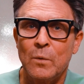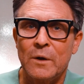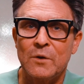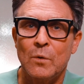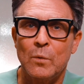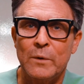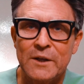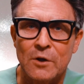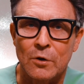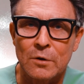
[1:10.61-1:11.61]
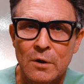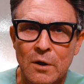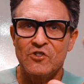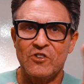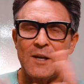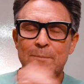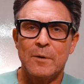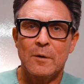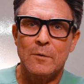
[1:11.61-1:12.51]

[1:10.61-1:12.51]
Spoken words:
one wheel shape.